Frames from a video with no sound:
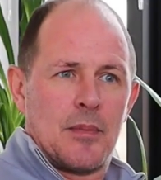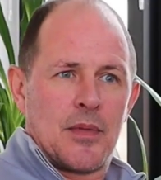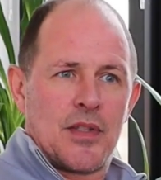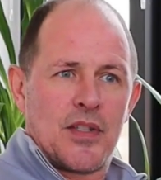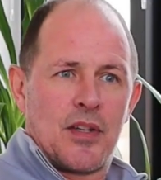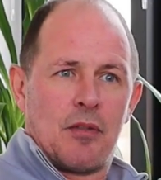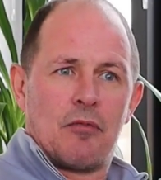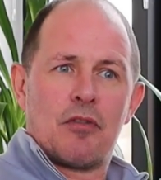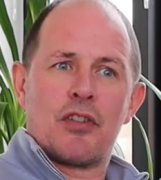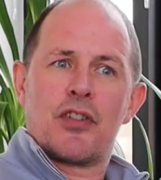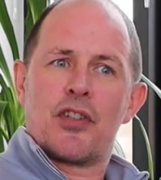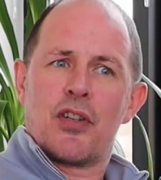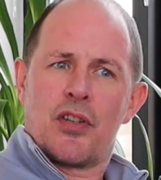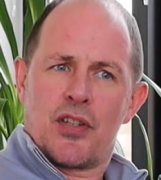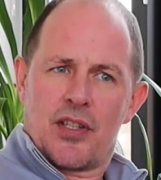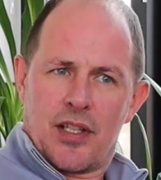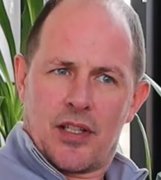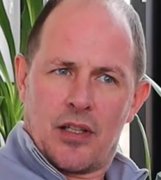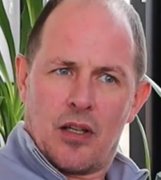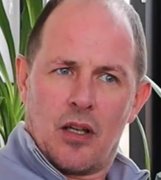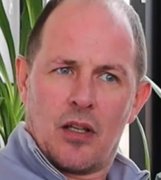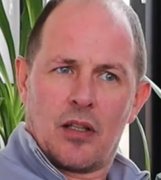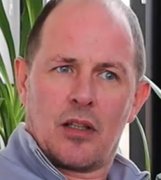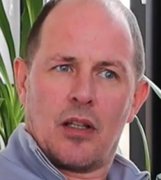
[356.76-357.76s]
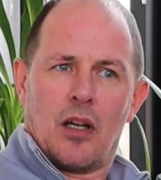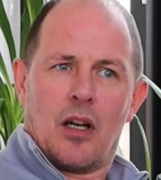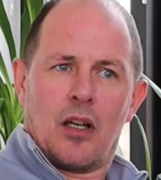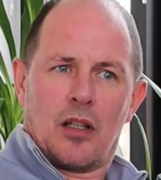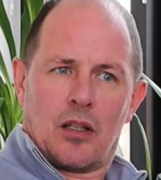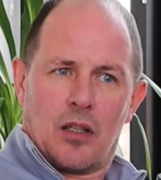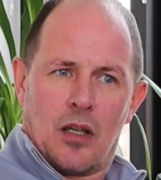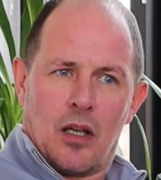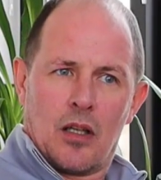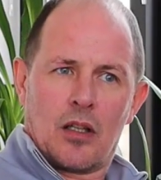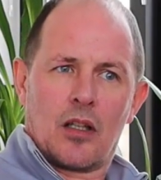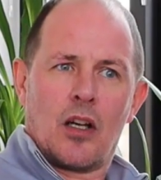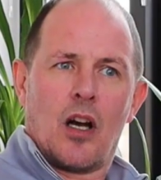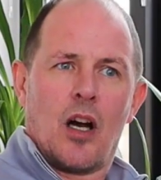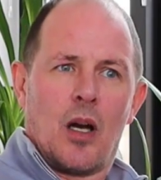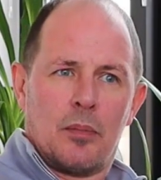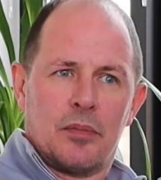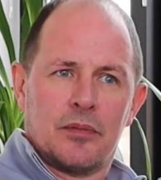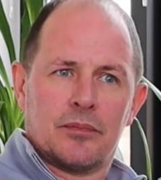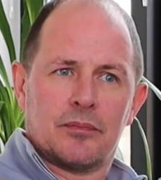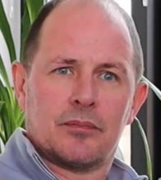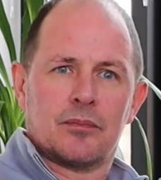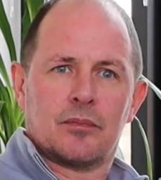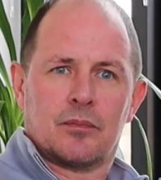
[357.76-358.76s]
So reducing our
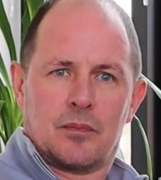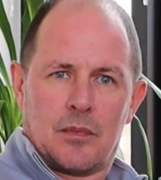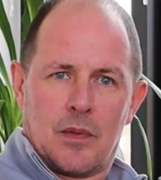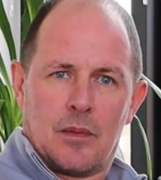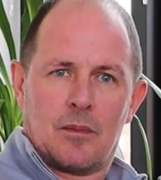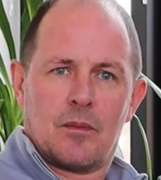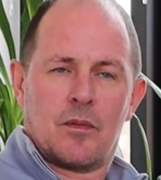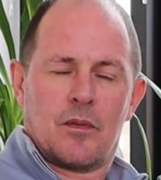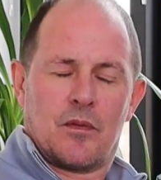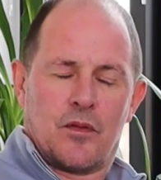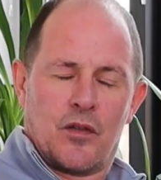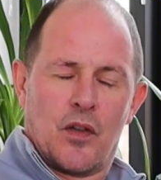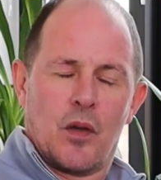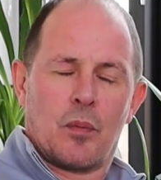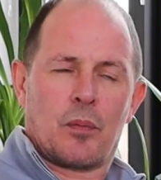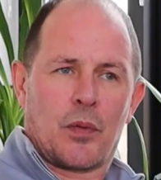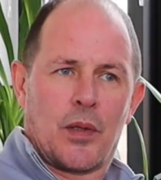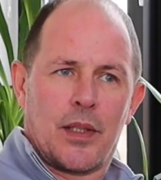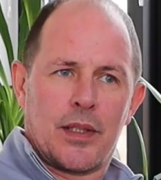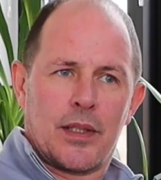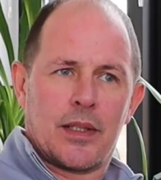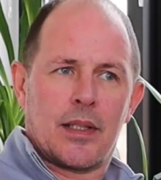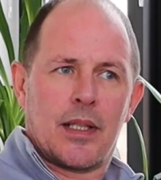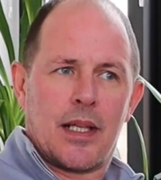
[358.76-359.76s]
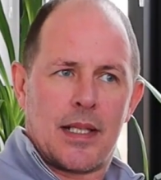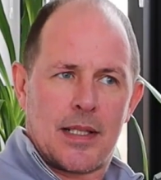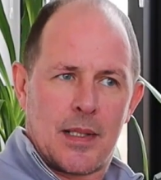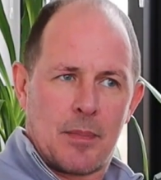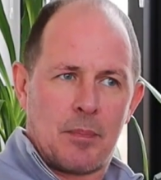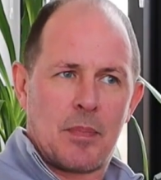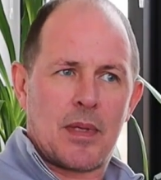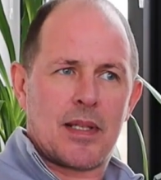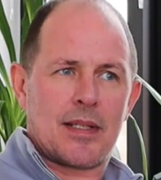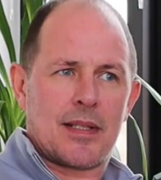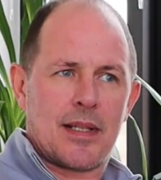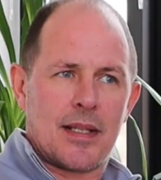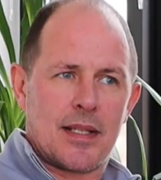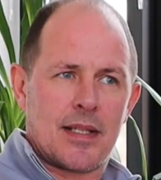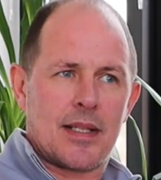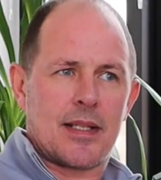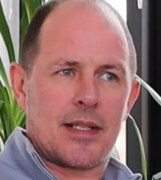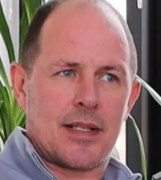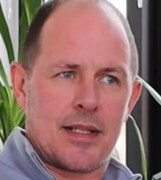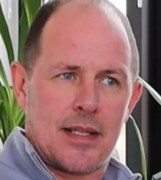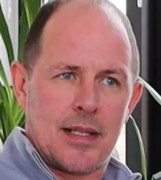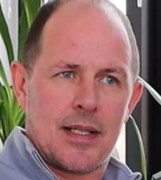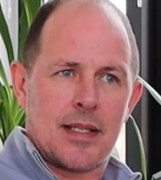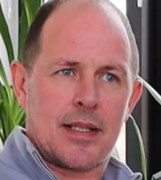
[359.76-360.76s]
carbon footprint as a business
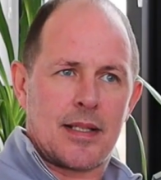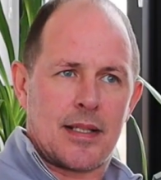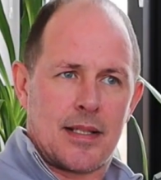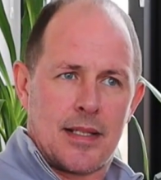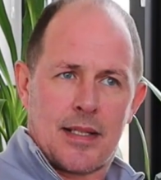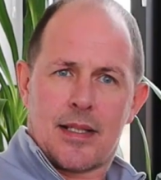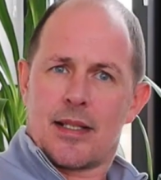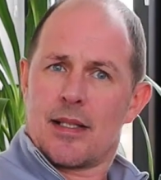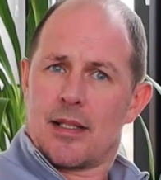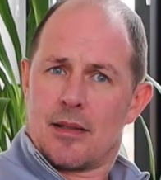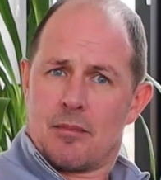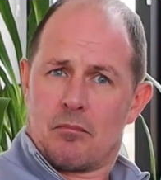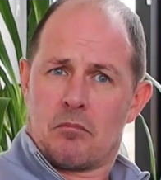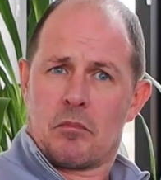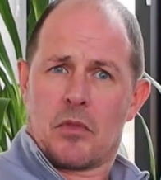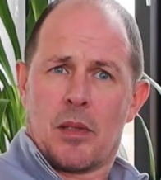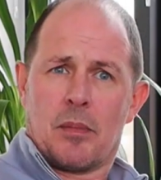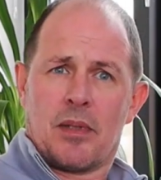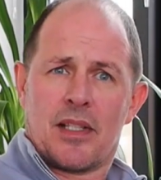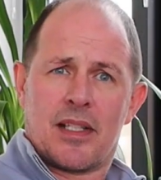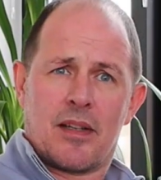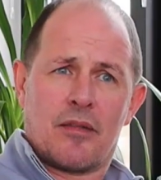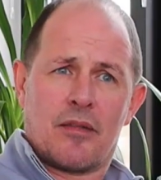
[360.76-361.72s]
is going to be